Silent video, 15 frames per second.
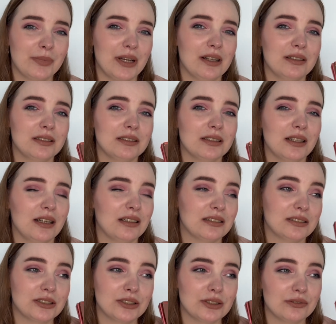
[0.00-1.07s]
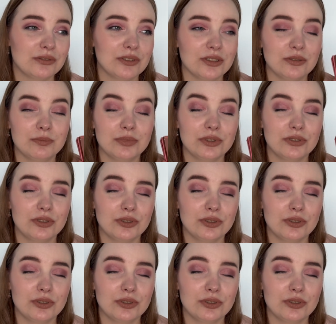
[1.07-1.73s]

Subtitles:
palette also will be